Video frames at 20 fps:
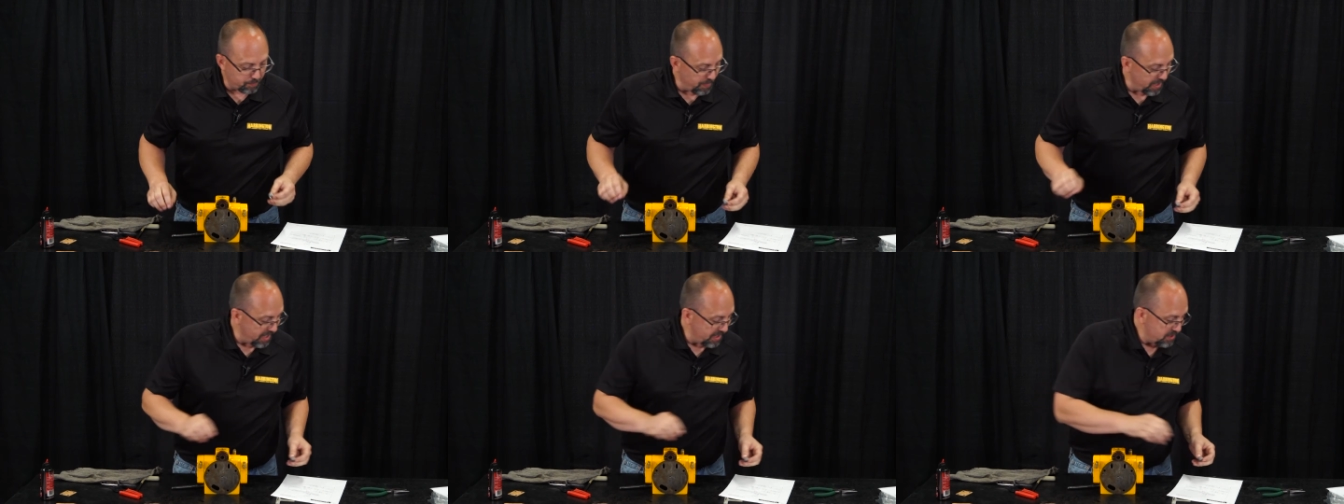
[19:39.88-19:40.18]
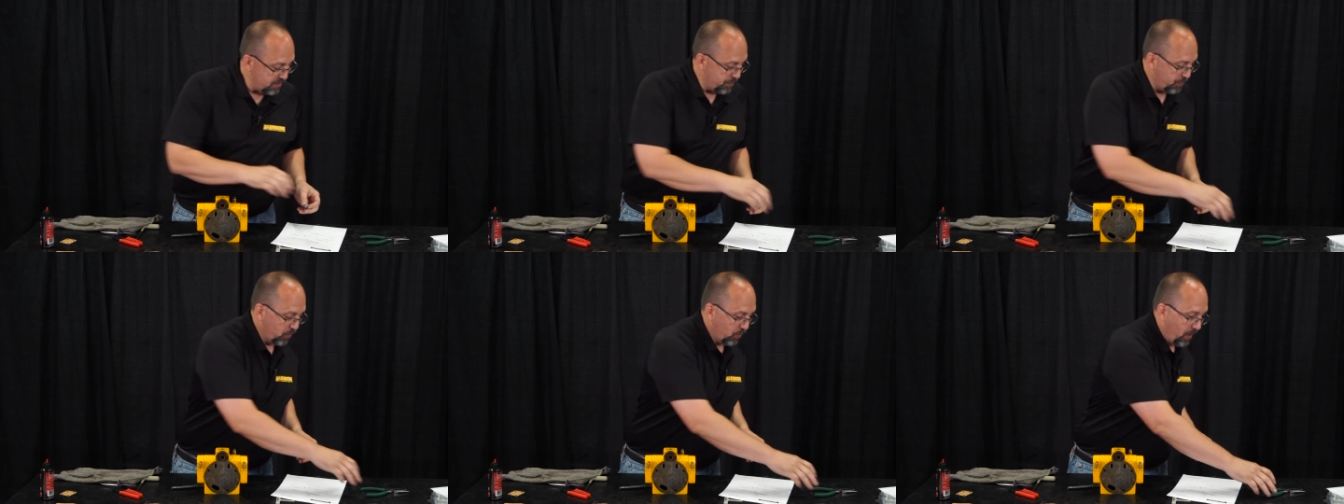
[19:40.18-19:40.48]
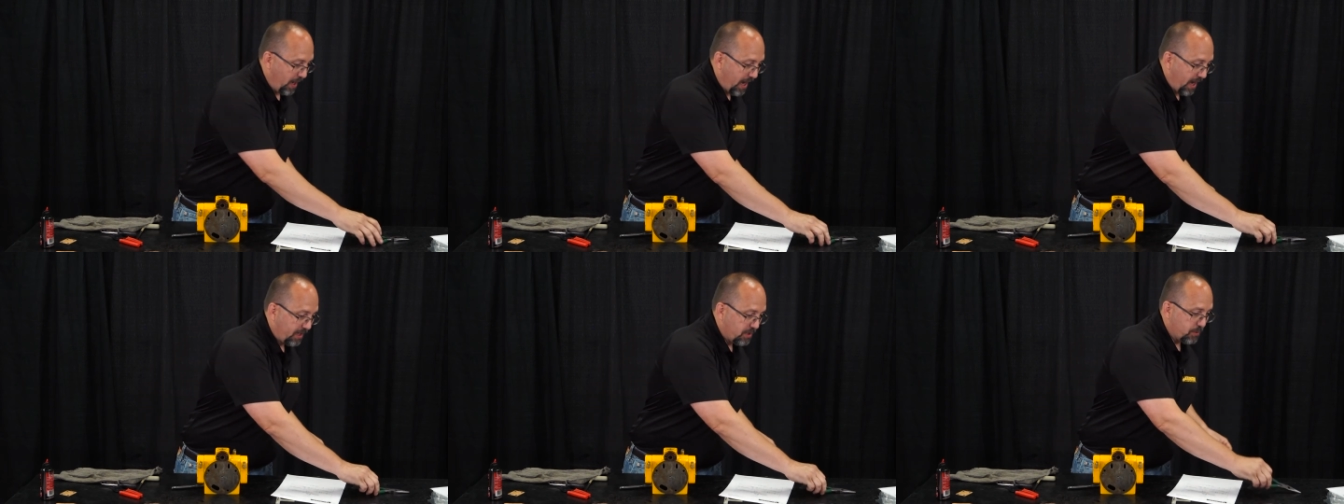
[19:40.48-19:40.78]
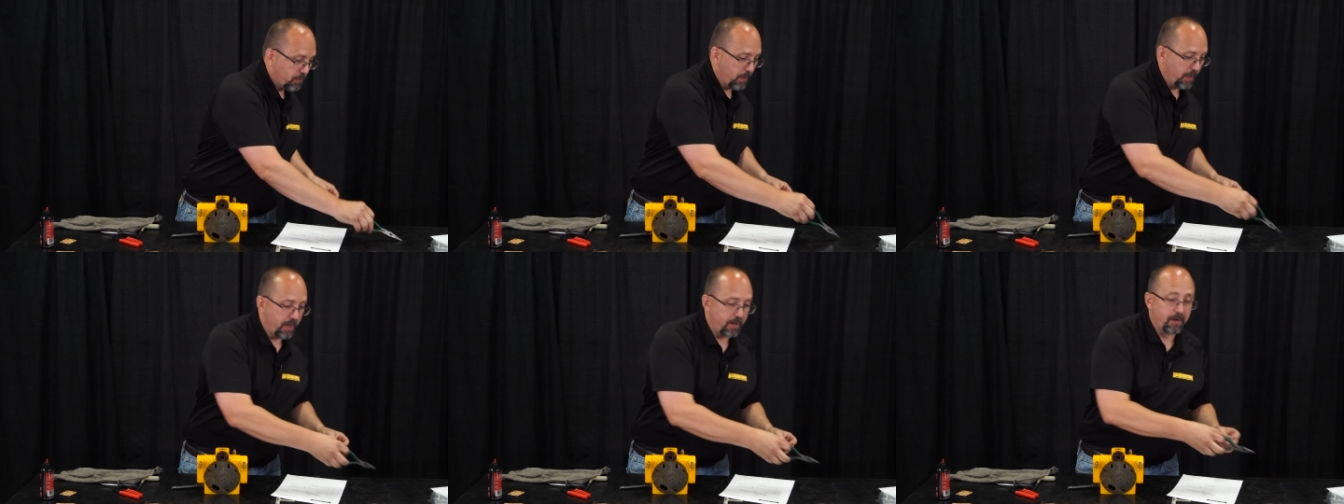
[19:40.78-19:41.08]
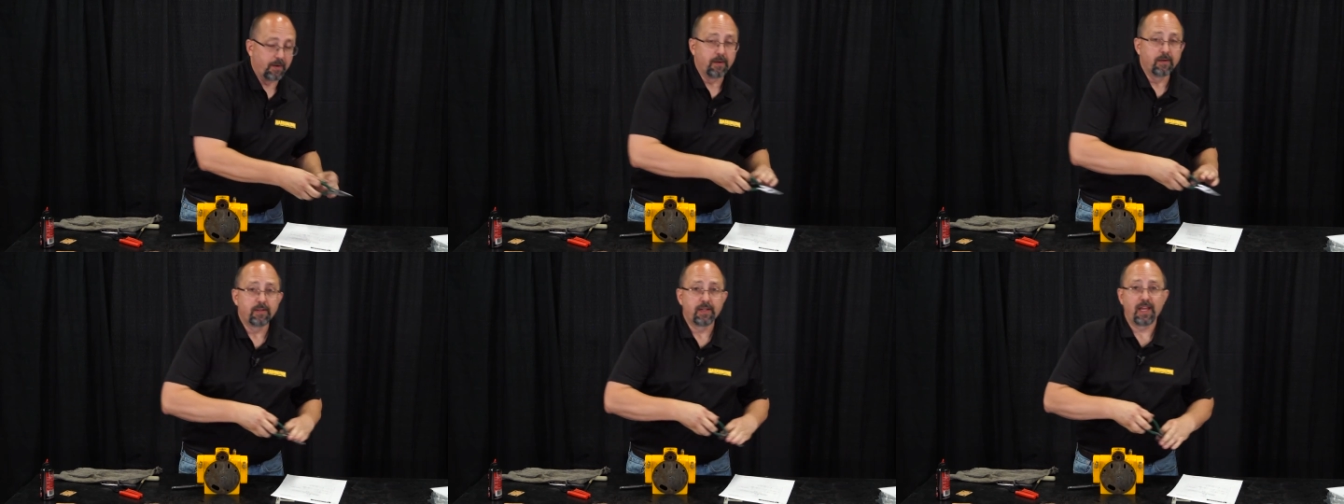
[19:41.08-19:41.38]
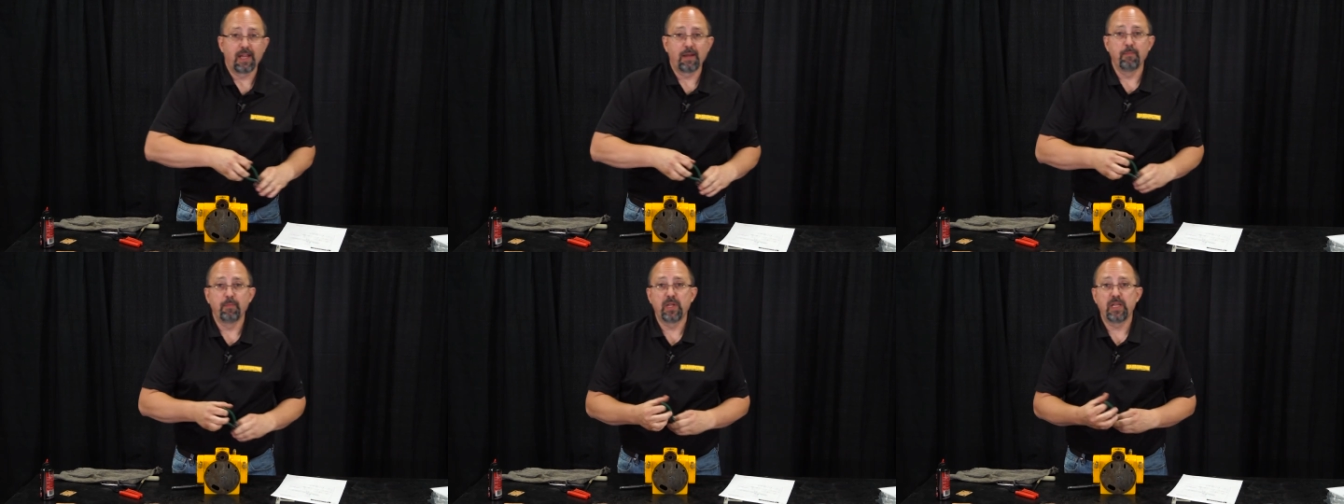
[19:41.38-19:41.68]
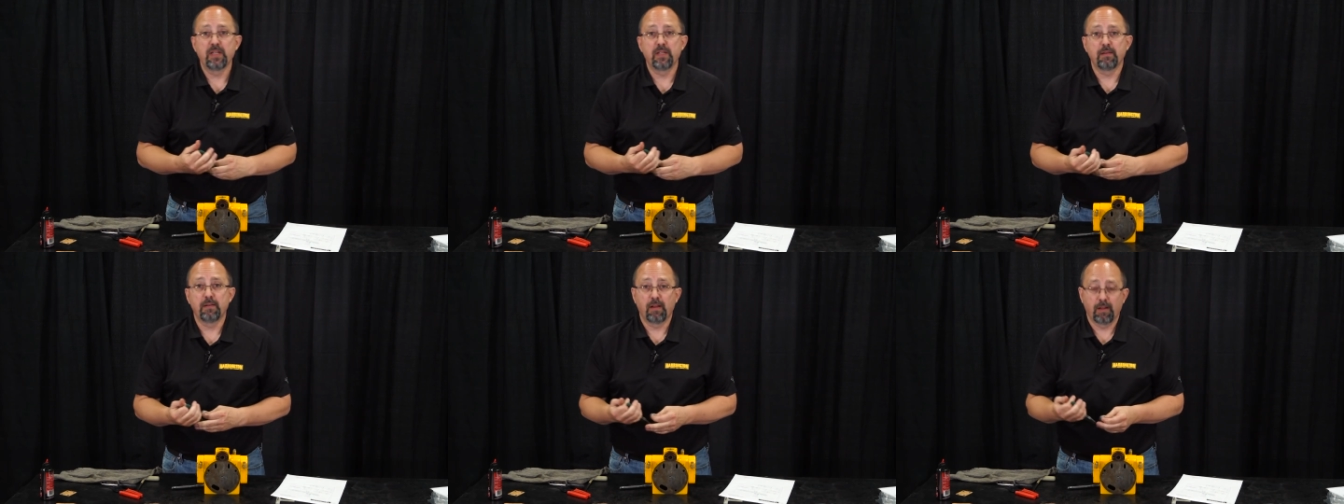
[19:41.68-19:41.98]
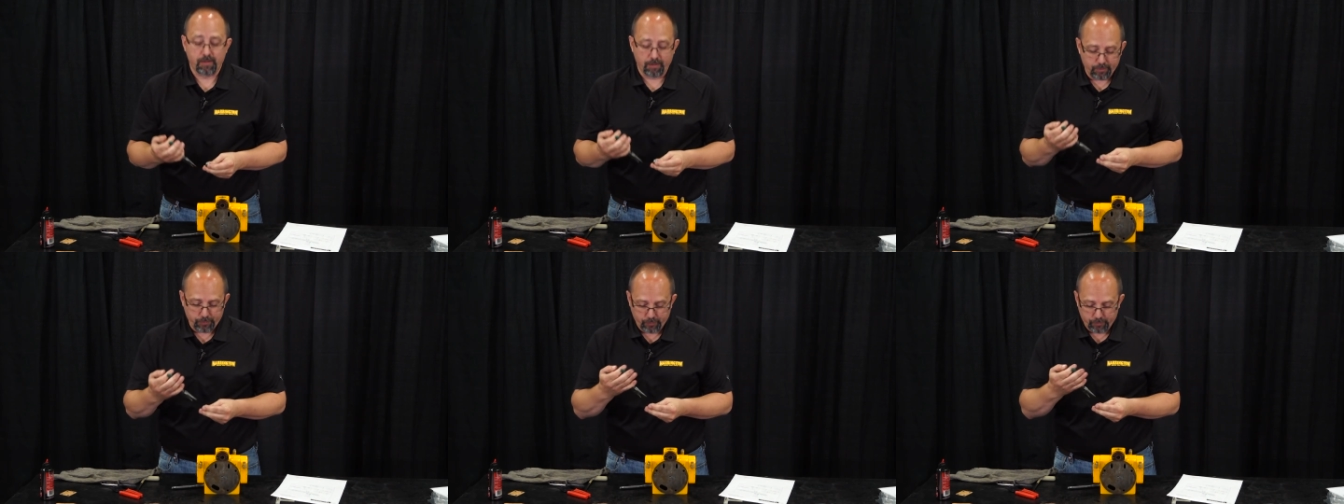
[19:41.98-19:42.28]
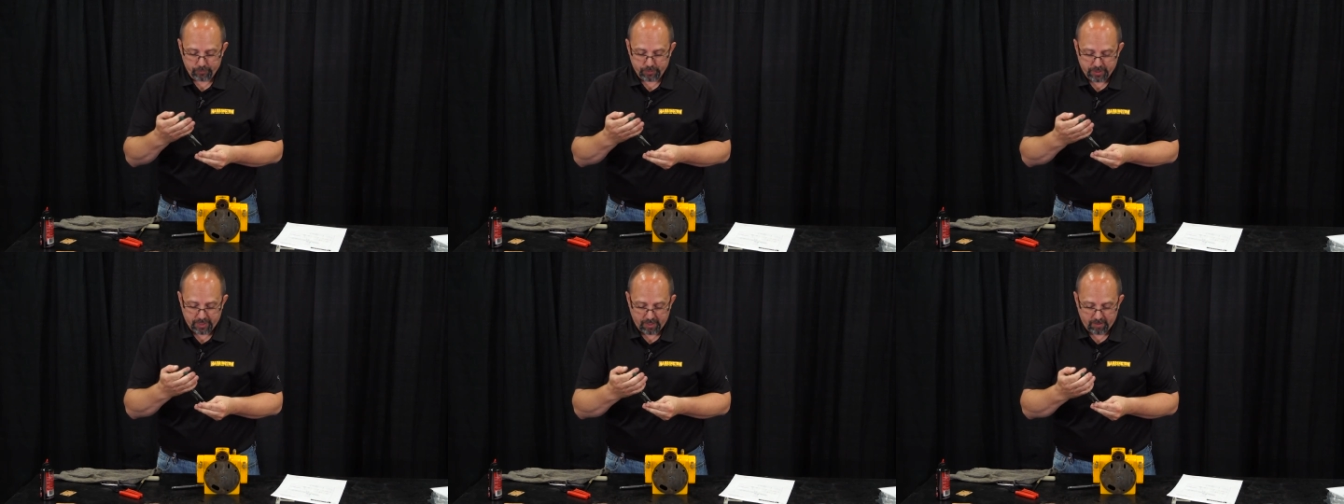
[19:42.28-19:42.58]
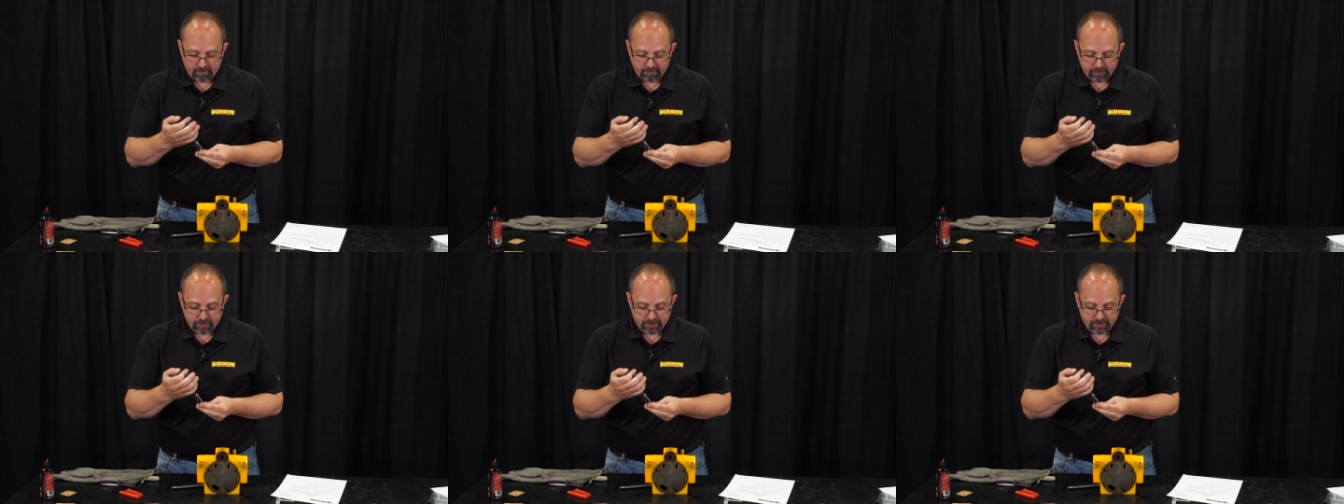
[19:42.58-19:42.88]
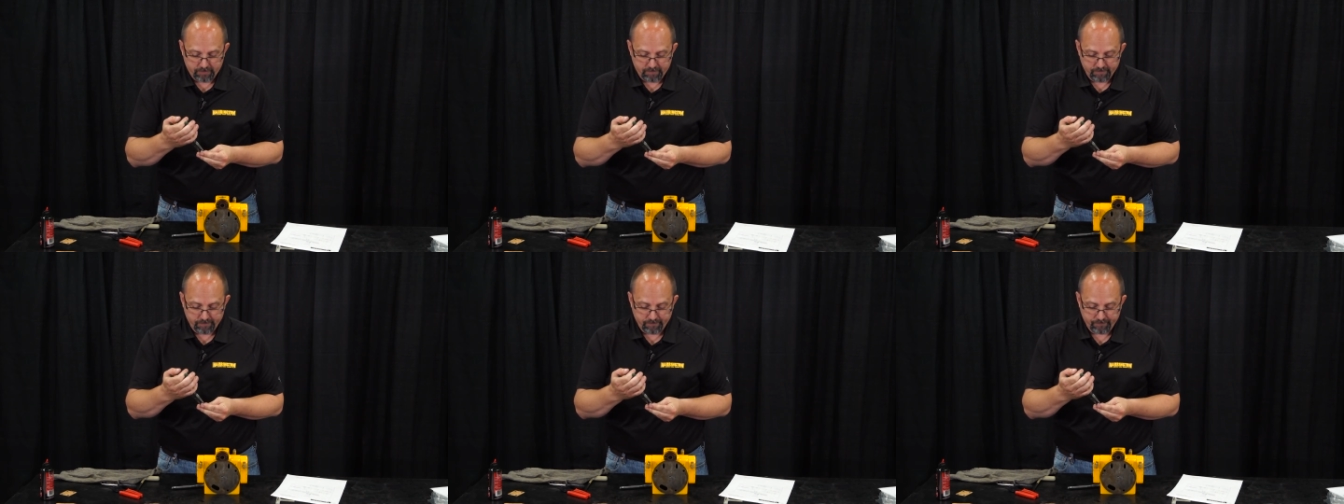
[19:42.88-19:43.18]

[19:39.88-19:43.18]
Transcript: main spool actuator can be a little challenging.